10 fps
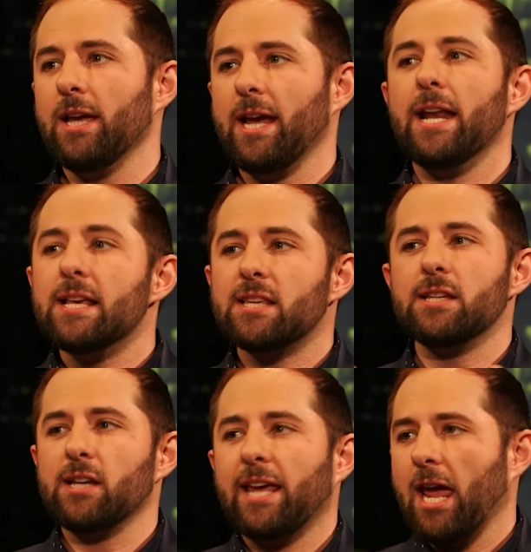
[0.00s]
it
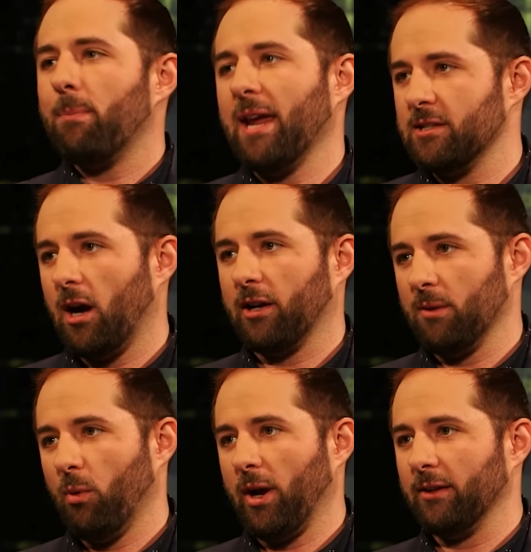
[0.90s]
isn't a campaign
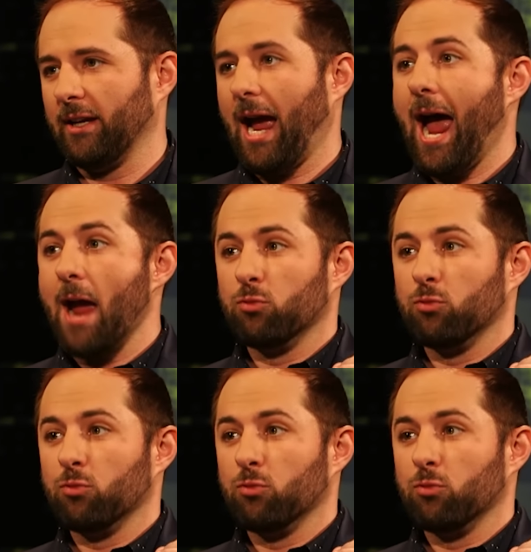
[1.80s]
talking point. Like, I